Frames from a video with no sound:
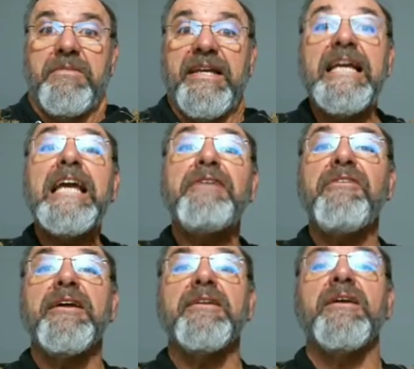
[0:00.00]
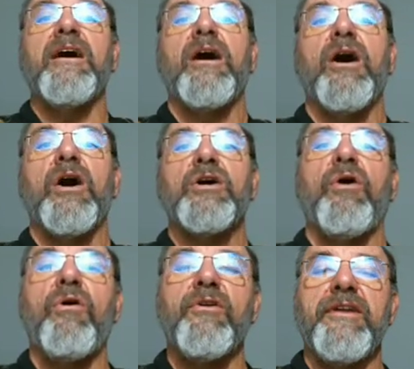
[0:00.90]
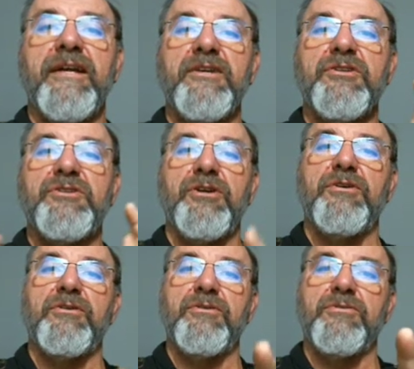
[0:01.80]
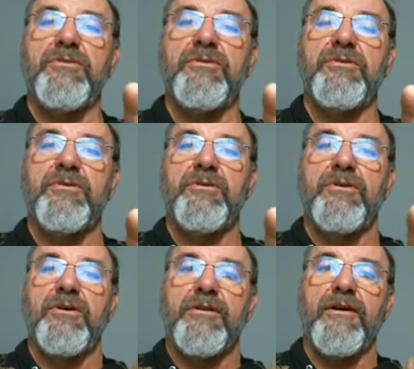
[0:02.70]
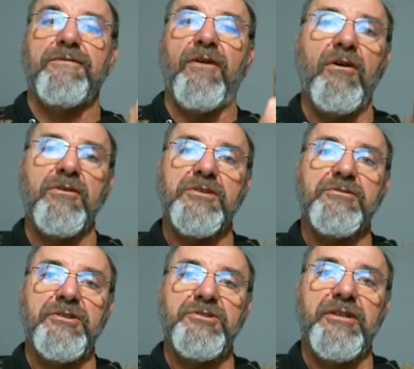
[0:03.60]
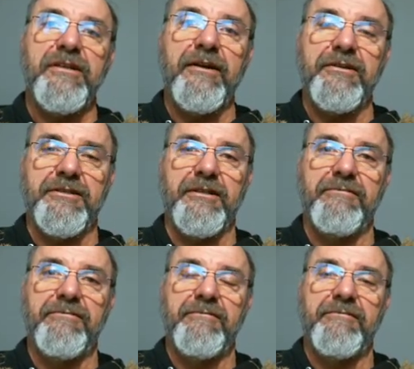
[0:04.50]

even according to the false Christian narrative,